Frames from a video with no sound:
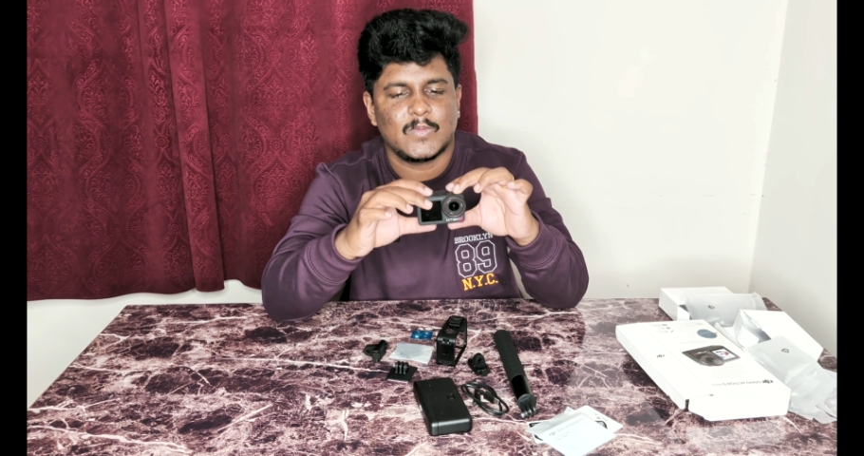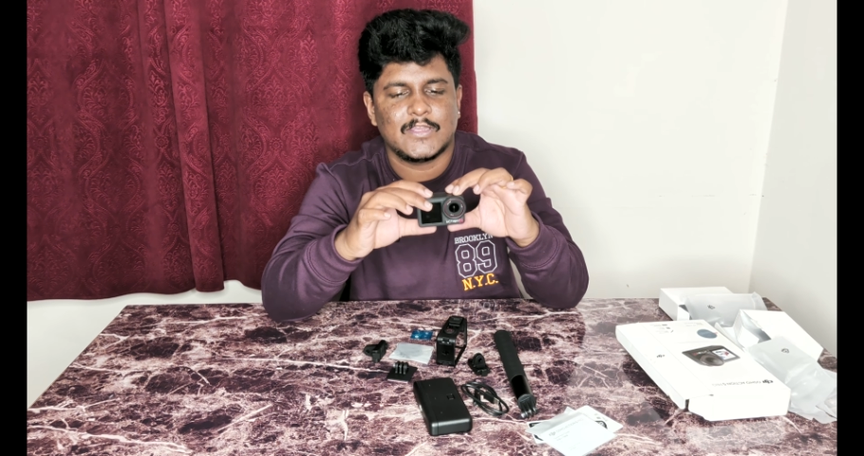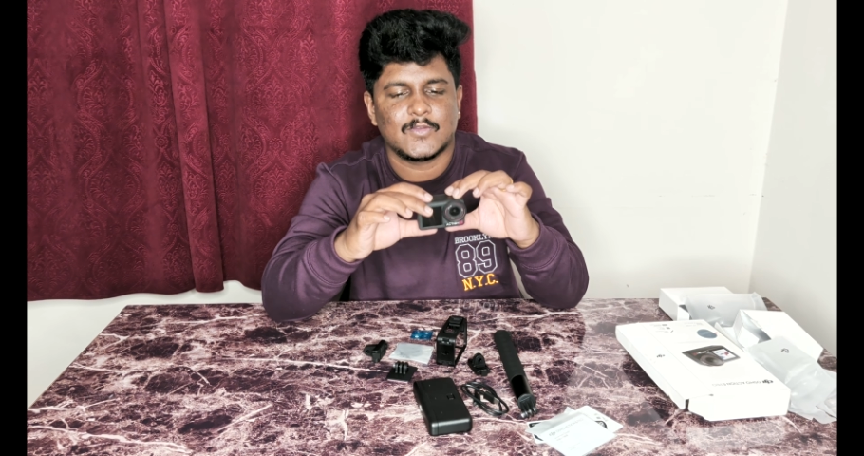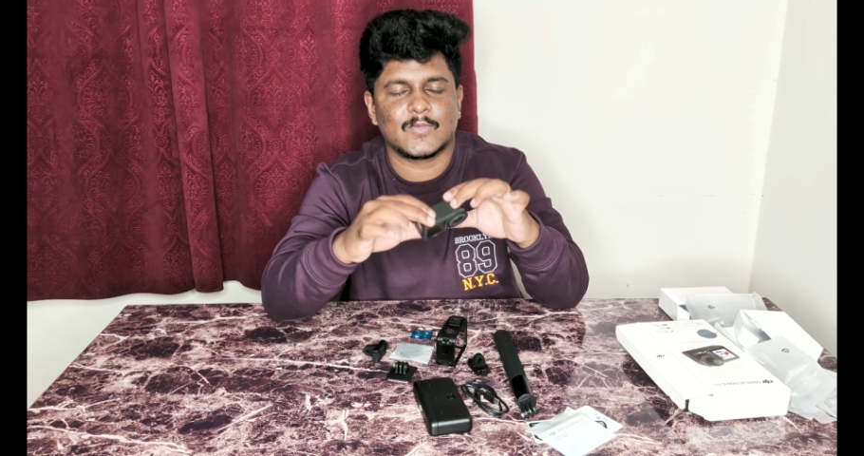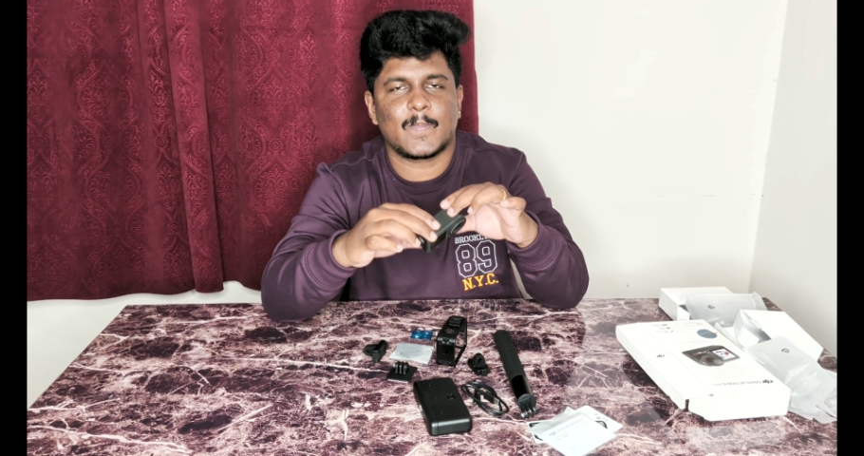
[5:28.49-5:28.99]

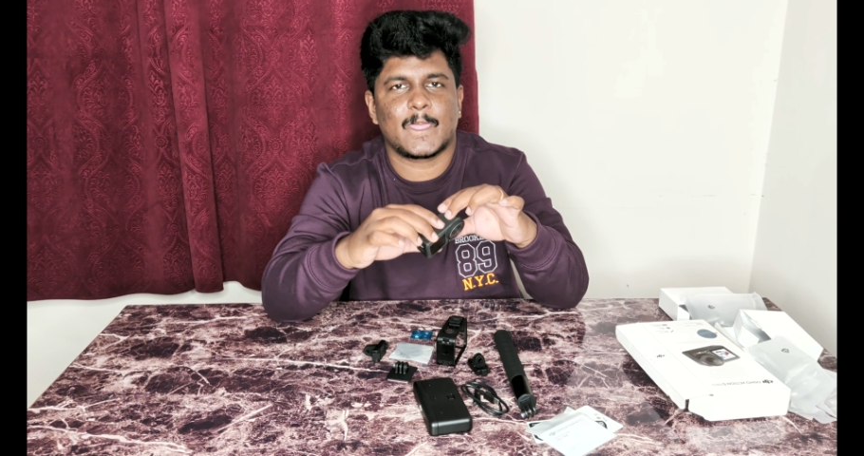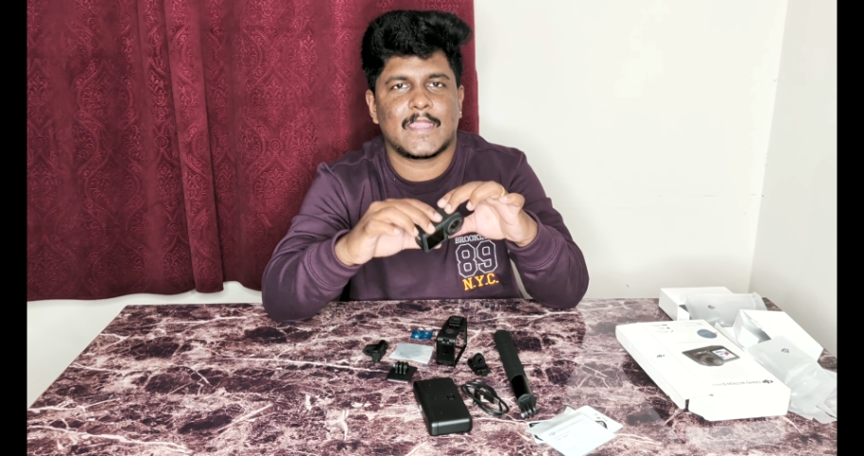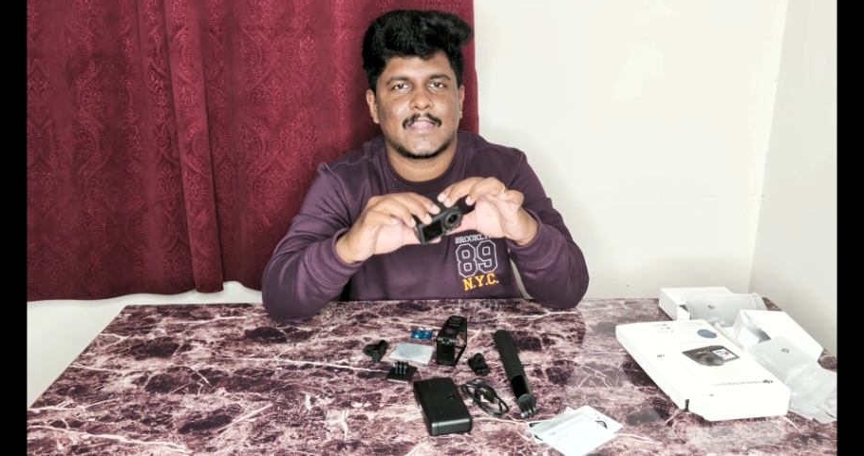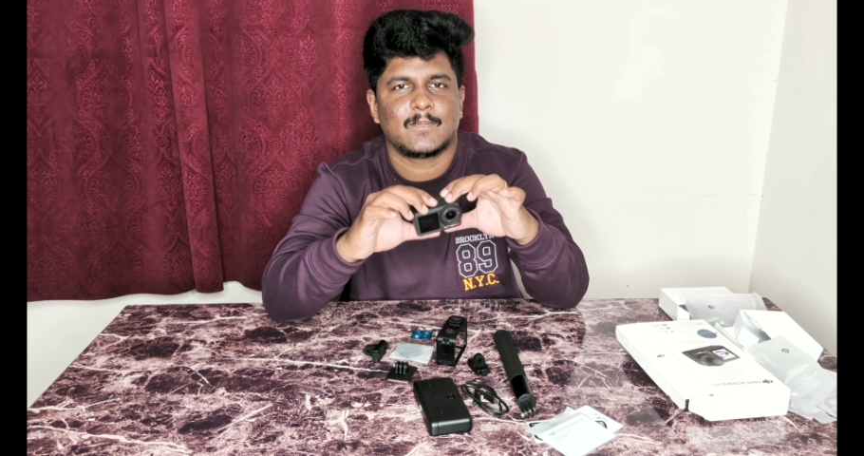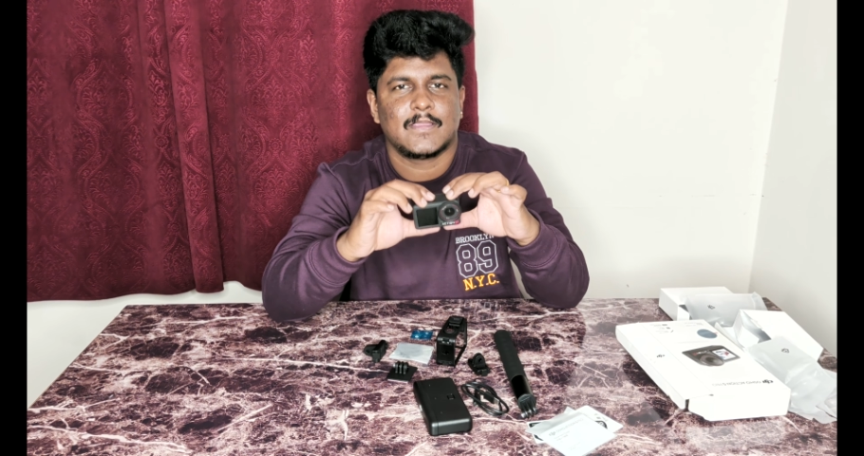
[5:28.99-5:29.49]
video,
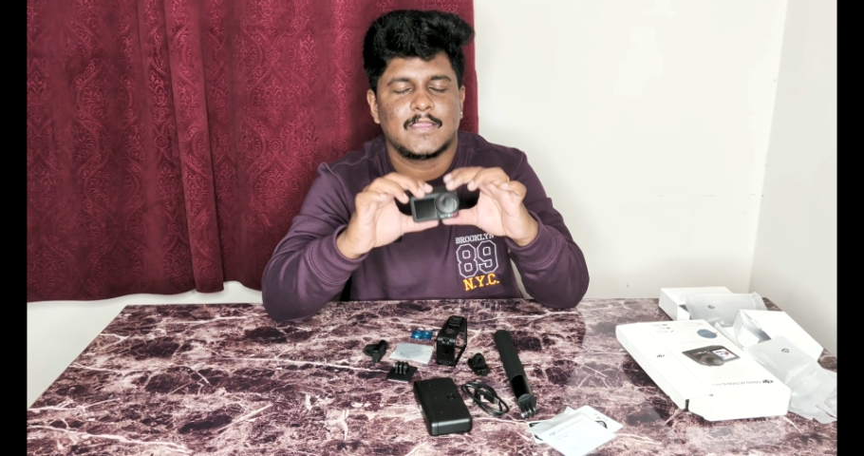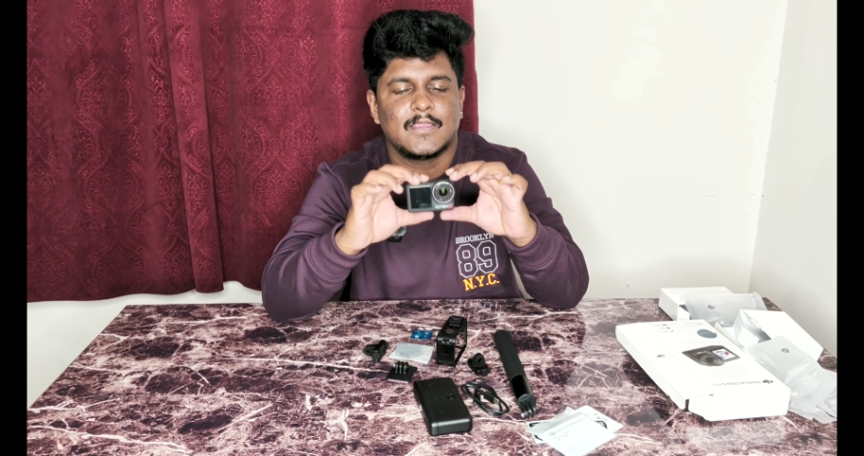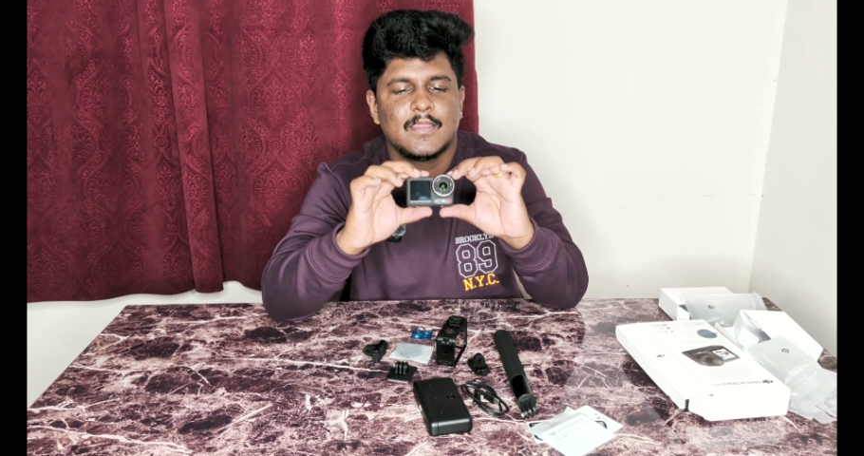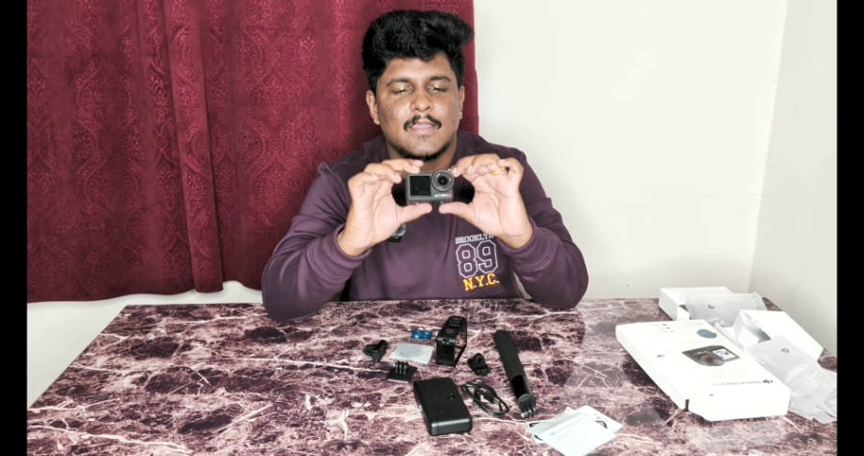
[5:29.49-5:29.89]
I'll be